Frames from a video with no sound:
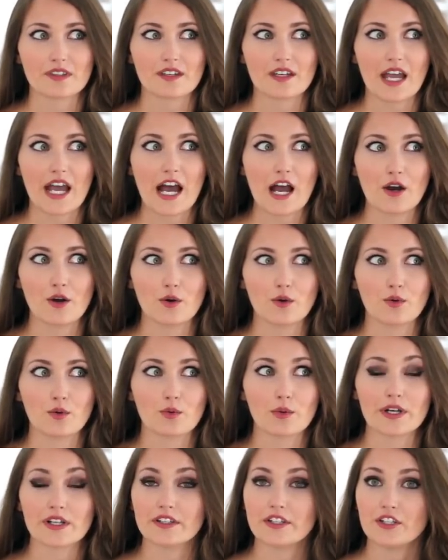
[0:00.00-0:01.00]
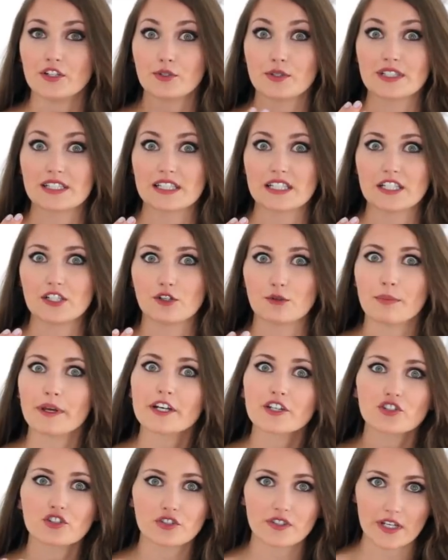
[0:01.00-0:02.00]
how quickly you can see your
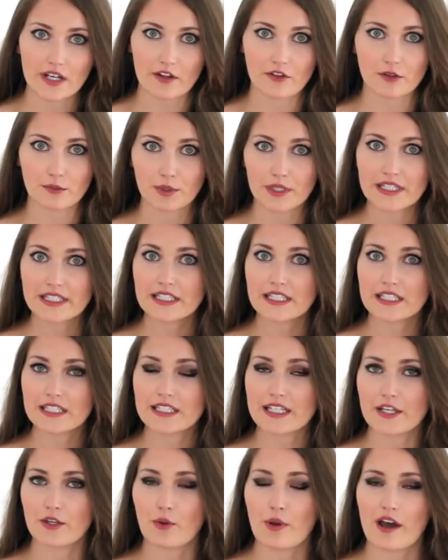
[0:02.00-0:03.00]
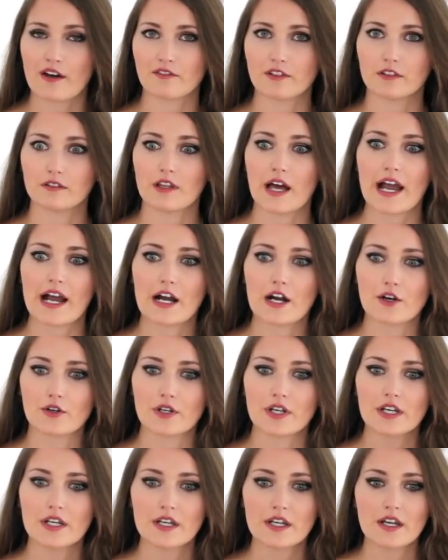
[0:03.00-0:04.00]
pictures on other places that you haven't
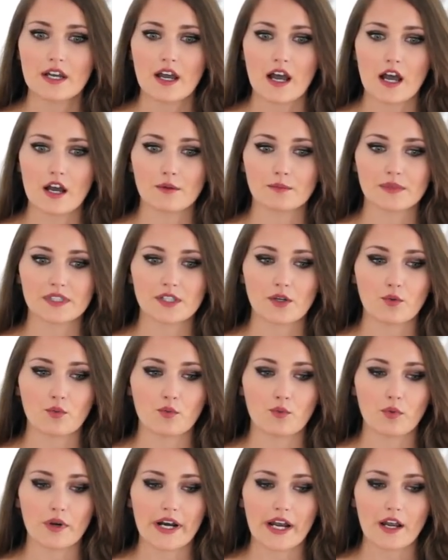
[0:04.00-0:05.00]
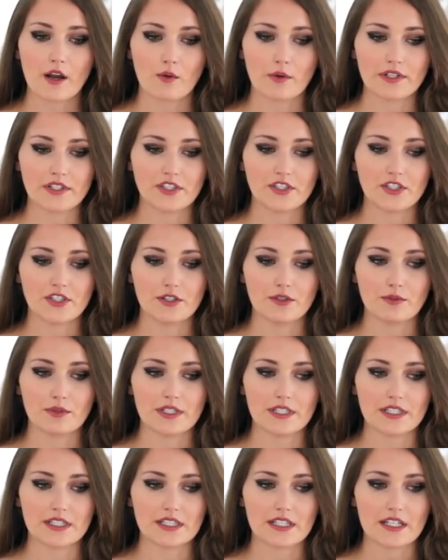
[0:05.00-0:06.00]
allowed. So what I always do
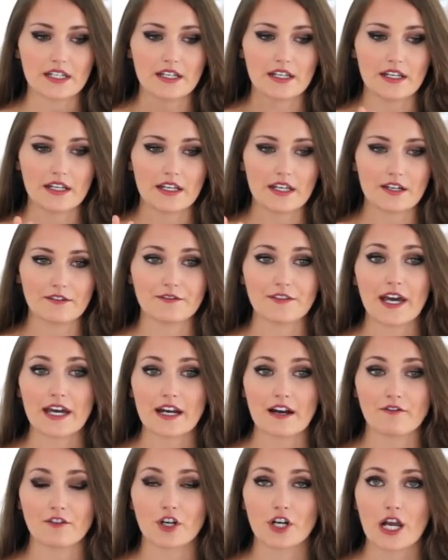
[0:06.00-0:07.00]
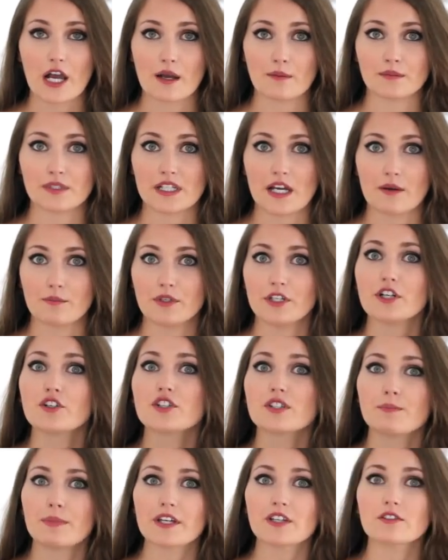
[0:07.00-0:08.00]
is, if that ever comes up,
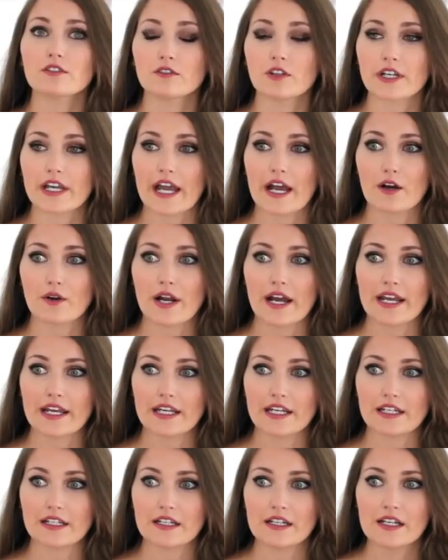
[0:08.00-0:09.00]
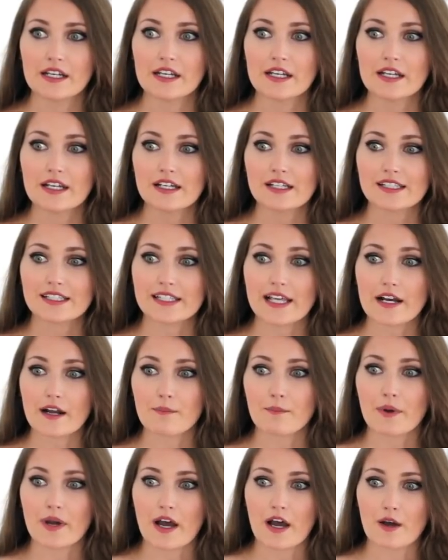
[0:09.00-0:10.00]
just be on the lookout. I set
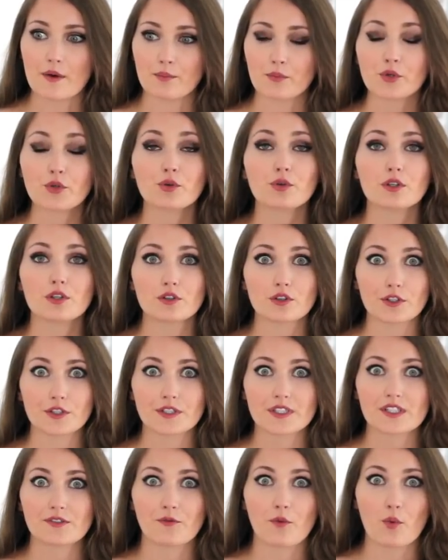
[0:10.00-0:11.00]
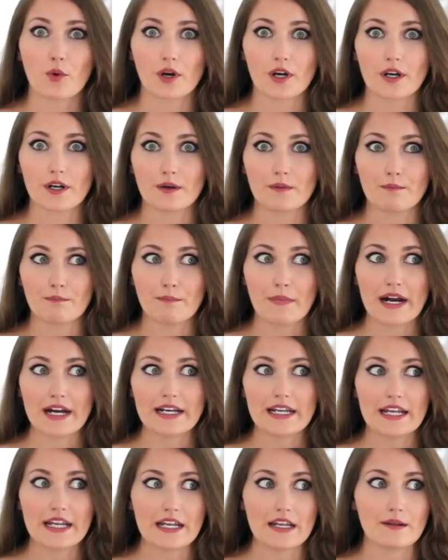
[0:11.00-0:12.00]
up Google alerts for my
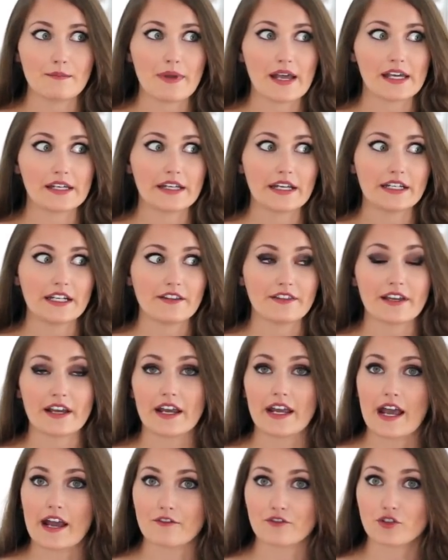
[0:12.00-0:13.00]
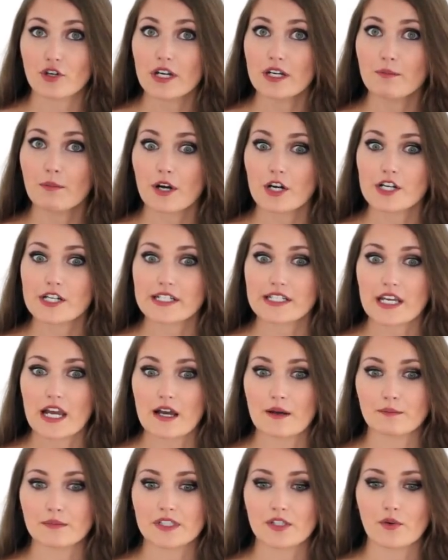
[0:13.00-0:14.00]
name and anything I have
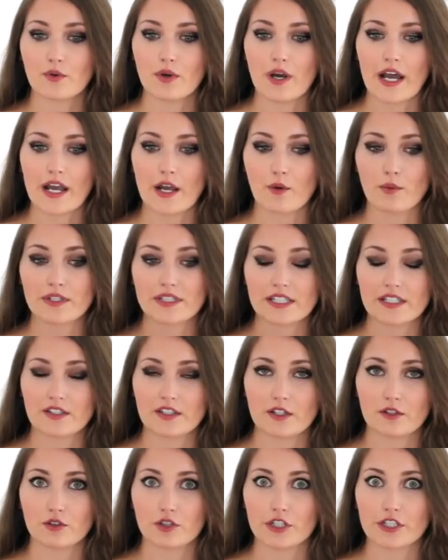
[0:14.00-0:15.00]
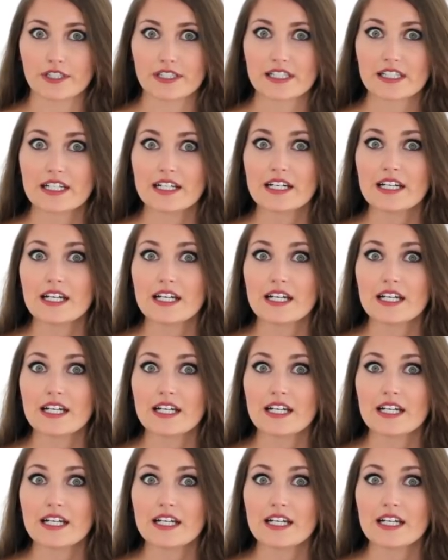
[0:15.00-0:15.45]
trademarked, so I always get the alerts